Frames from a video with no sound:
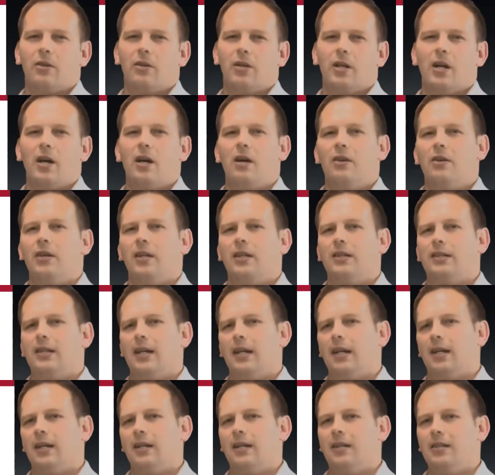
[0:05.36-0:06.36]
on how
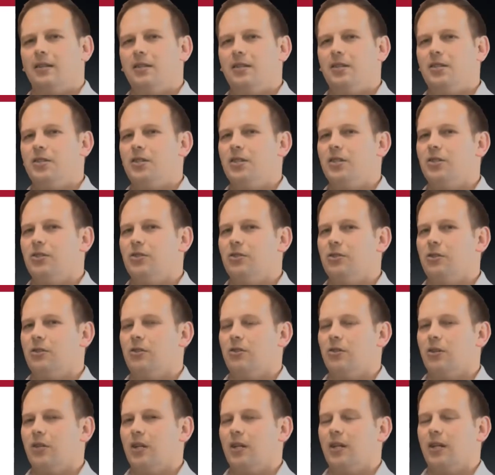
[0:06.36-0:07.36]
exactly teaching should
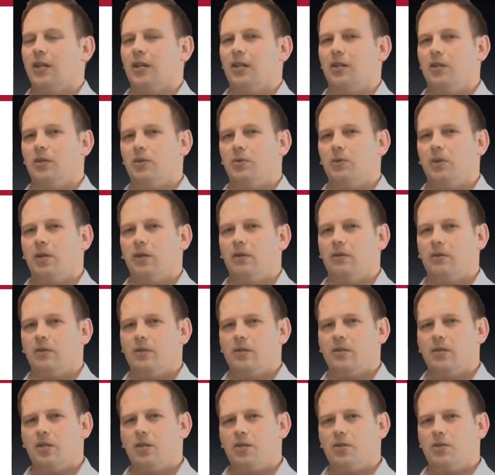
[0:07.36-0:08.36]
look like in the
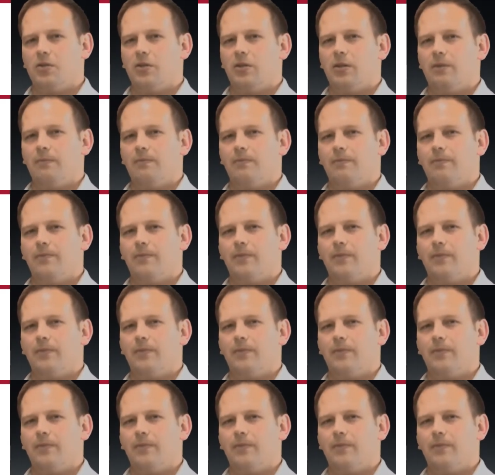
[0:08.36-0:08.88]
21st century.